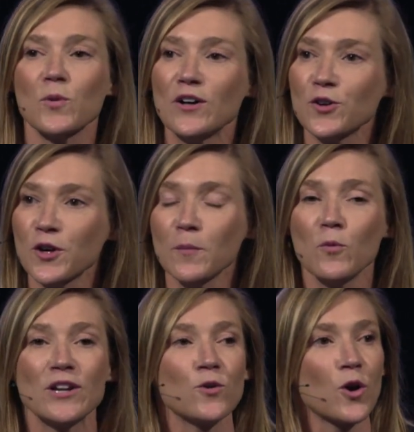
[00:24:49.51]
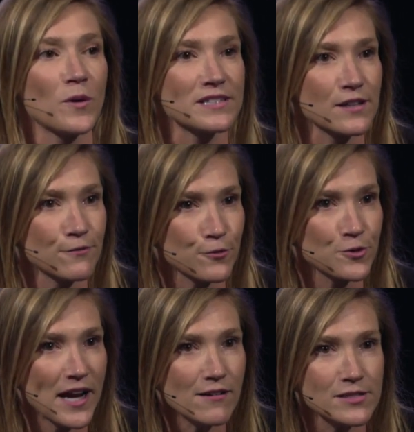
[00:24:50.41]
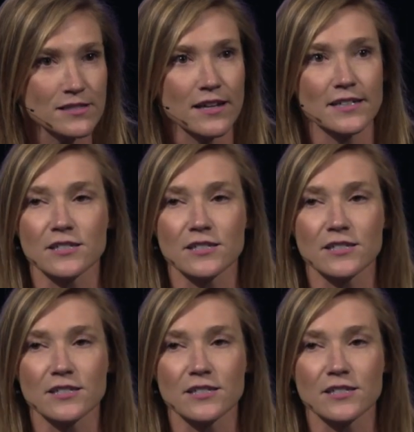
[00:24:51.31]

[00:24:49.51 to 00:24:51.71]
welcome. We don't always give fruit out.